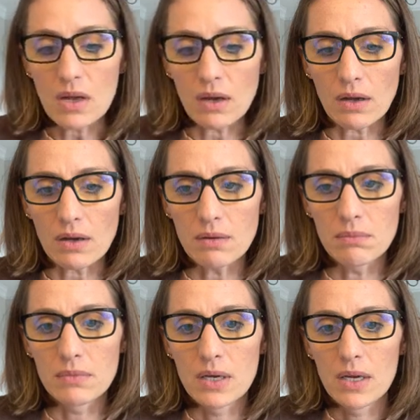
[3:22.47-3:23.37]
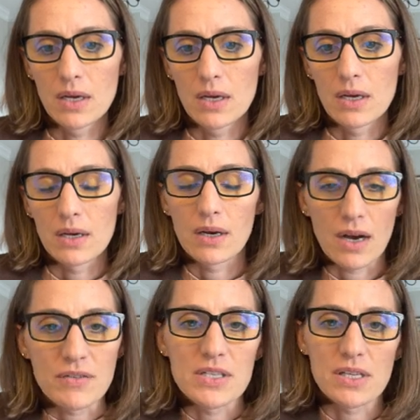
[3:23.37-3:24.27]
Um,
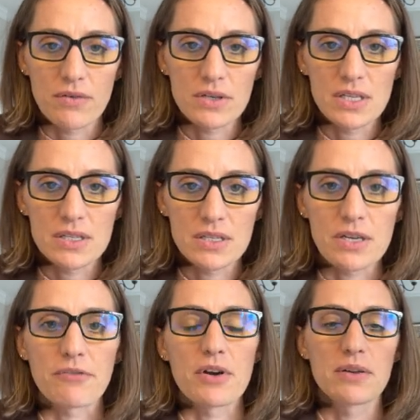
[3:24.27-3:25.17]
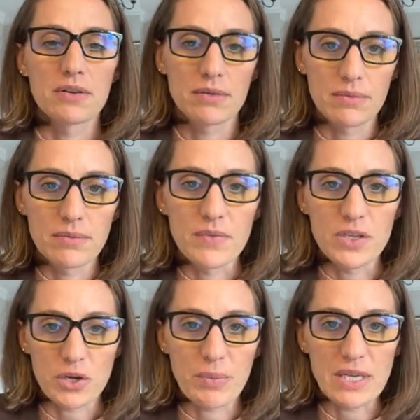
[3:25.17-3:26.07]
obviously, every season is different.
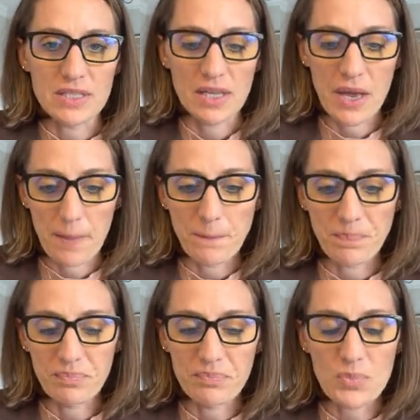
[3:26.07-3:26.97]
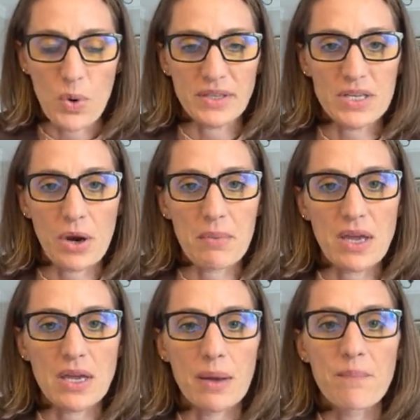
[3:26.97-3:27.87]
These are baseline points here I'm
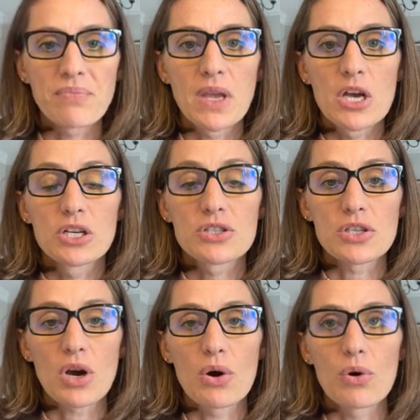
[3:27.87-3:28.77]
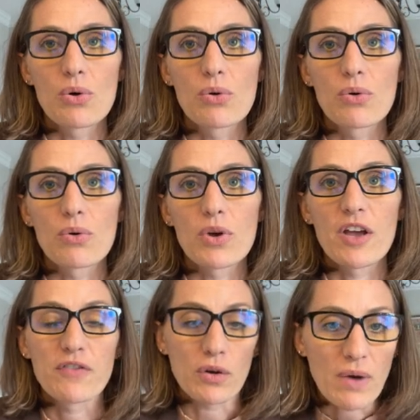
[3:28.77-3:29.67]
making. So
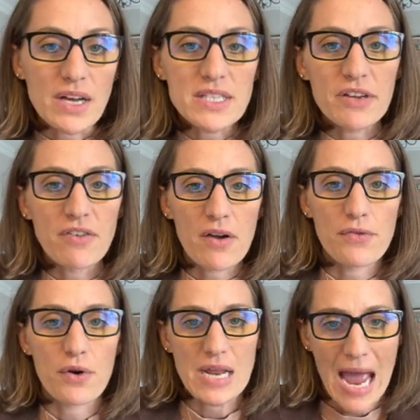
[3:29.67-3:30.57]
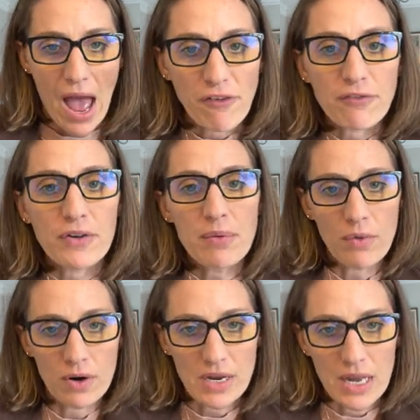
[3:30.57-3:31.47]
if you're rising at 5.30 every
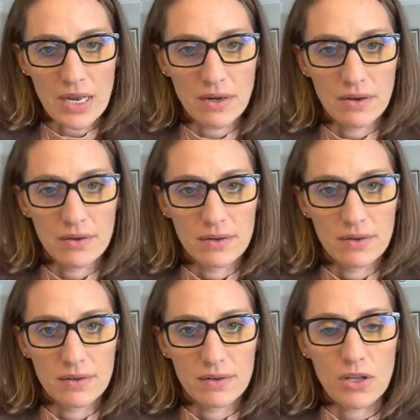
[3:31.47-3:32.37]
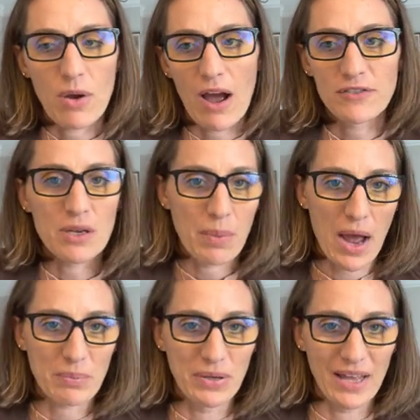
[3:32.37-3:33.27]
morning, you have to
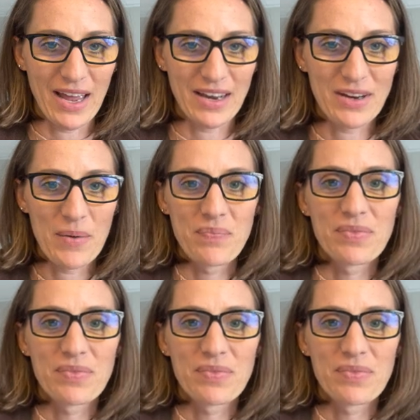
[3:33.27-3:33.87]
back plan